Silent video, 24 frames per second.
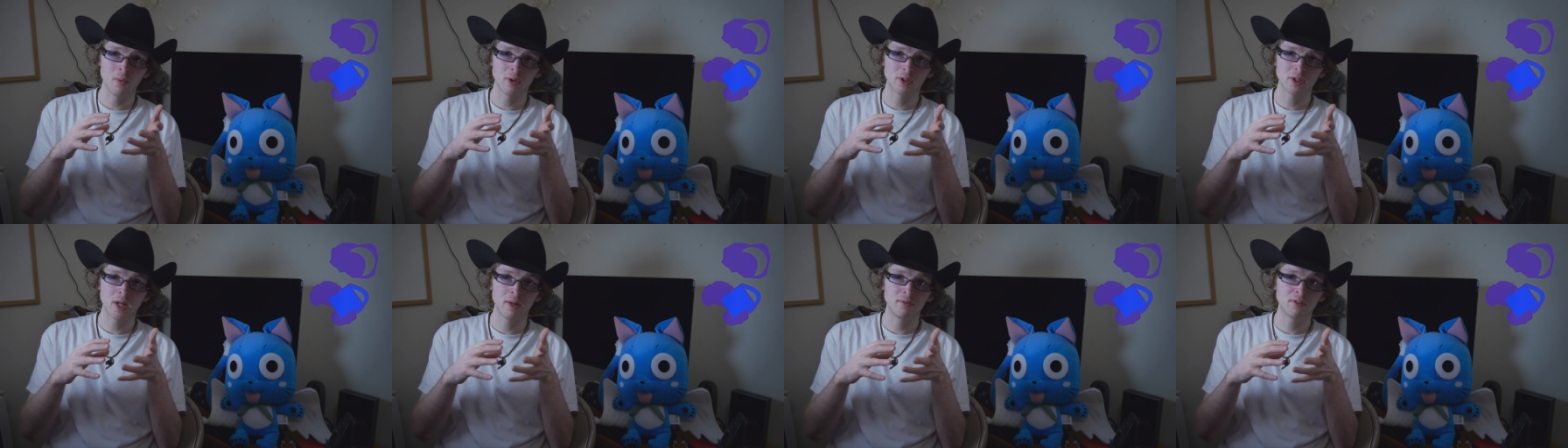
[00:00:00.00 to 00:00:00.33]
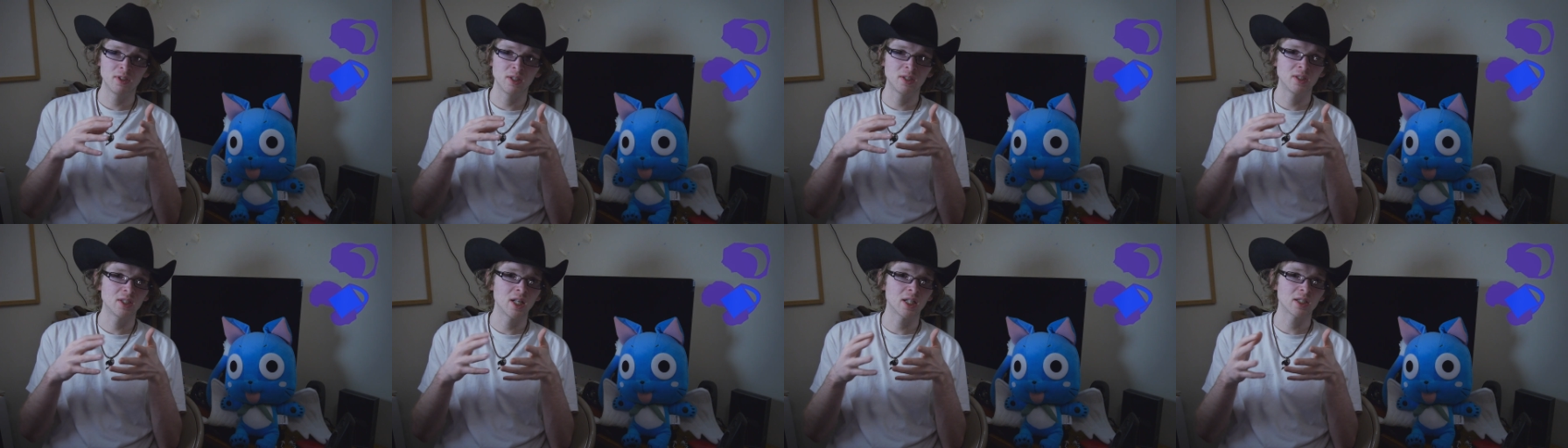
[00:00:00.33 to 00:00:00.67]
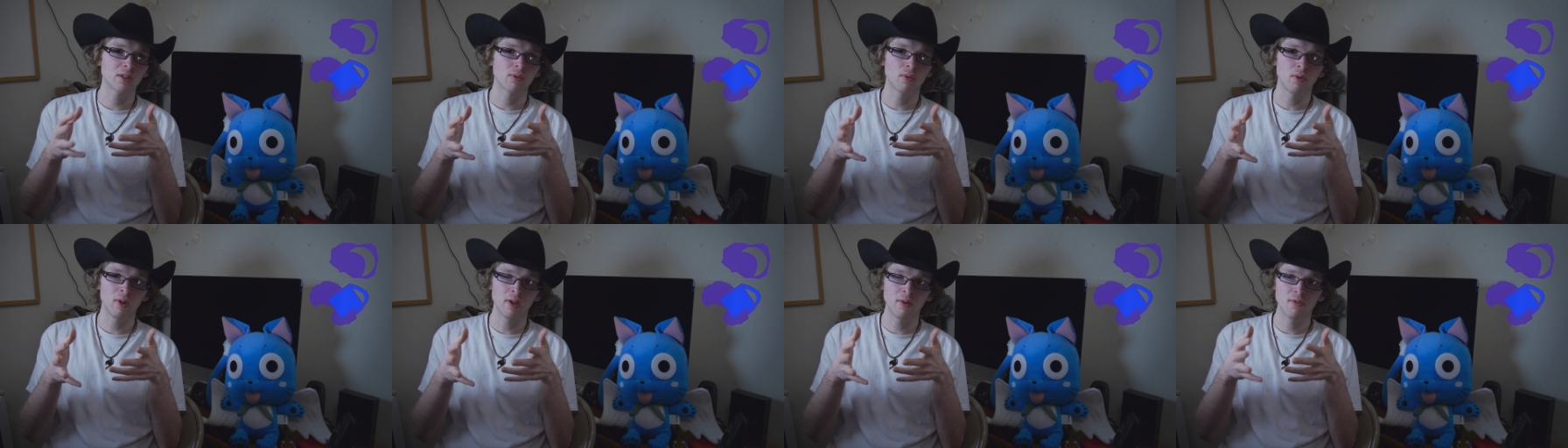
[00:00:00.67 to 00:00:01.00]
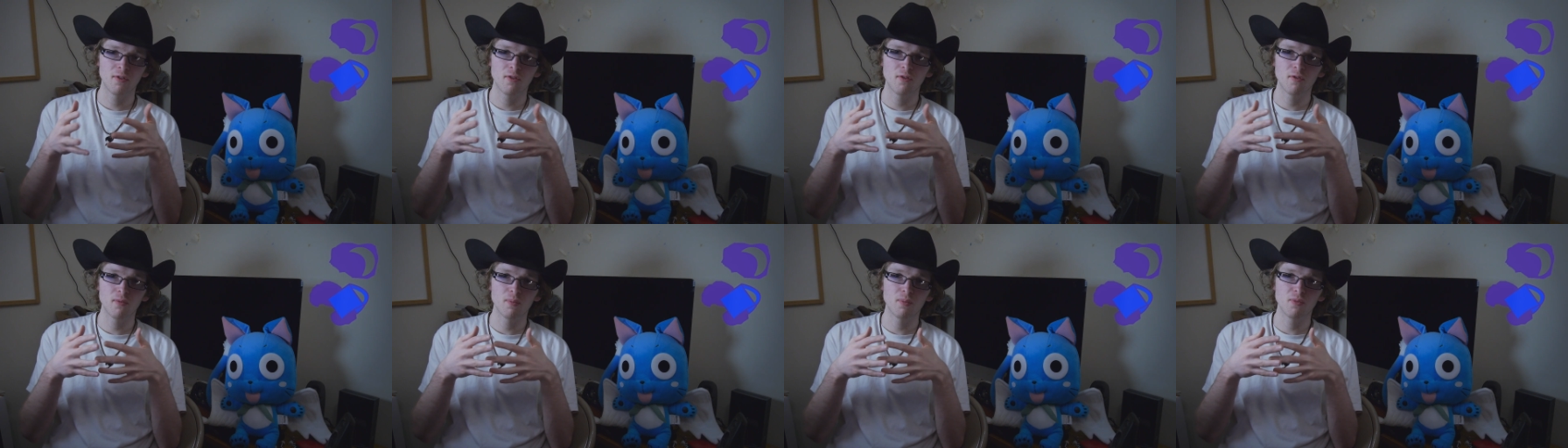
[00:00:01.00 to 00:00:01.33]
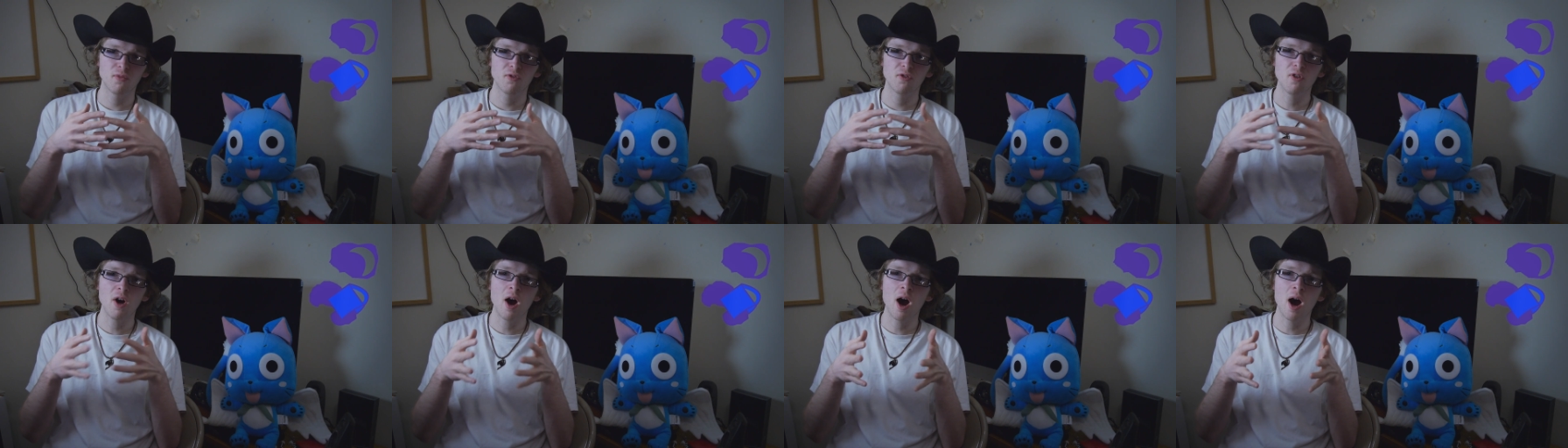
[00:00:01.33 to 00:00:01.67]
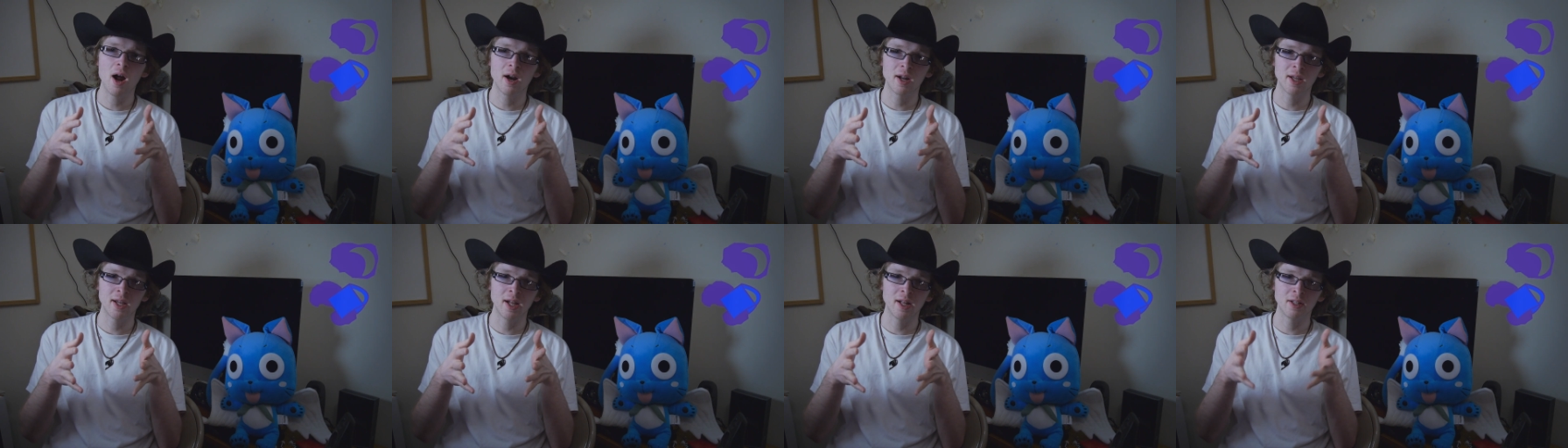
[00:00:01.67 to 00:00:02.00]
which I've successfully
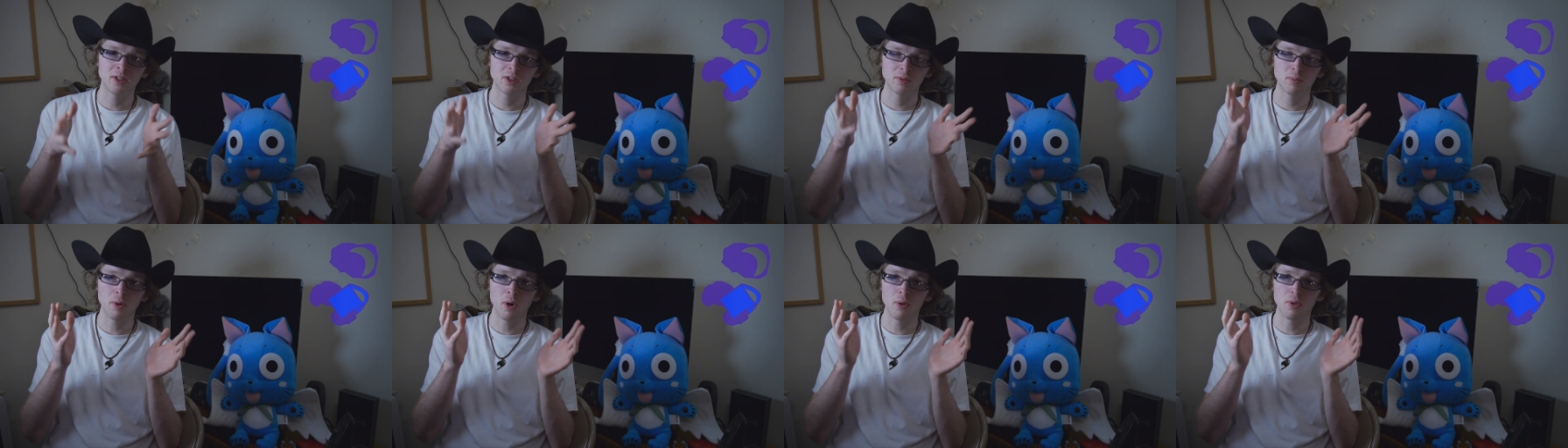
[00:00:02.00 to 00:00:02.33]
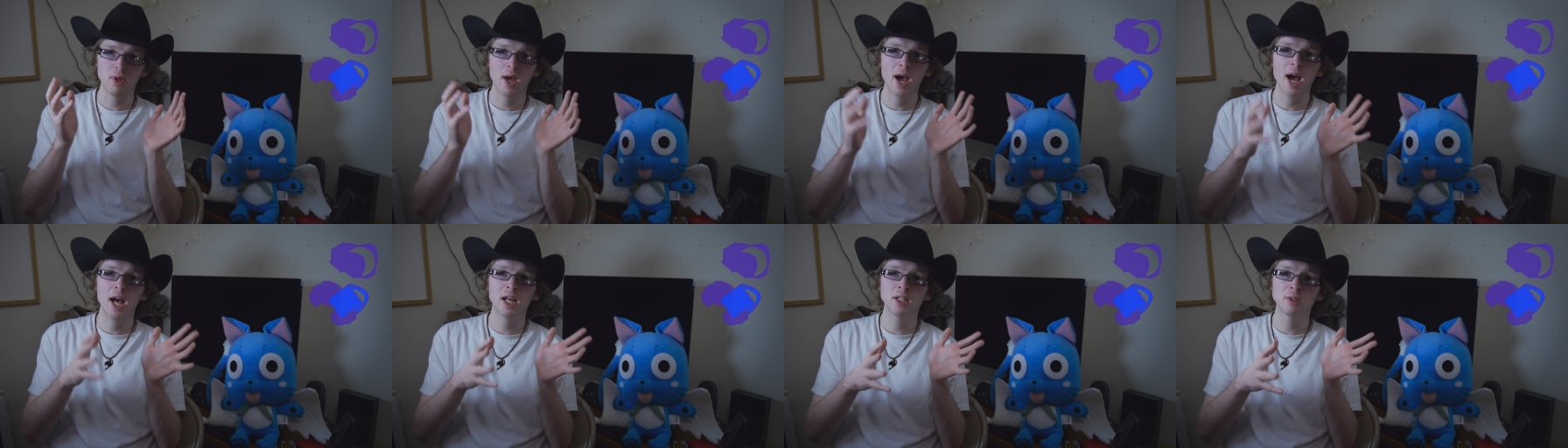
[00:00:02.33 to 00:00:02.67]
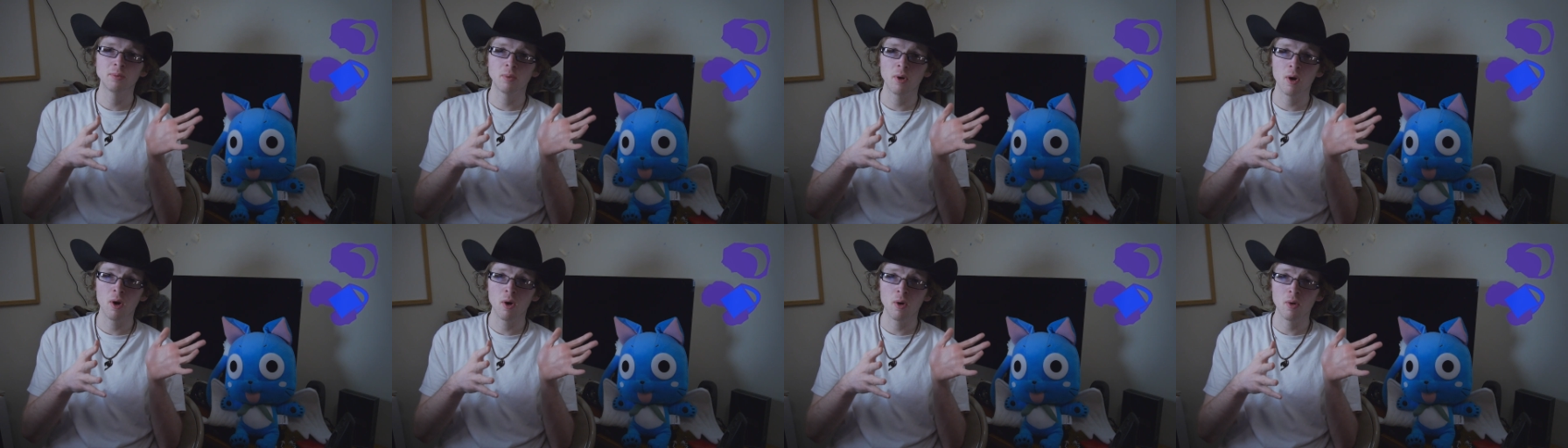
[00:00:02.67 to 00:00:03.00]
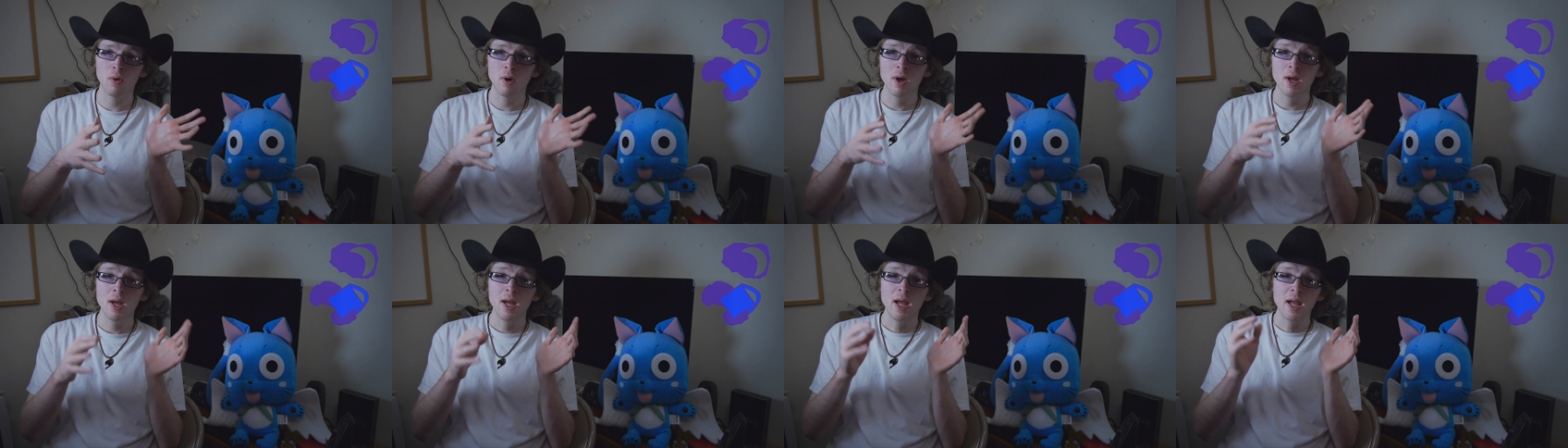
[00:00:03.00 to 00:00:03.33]
fought against both Hasbro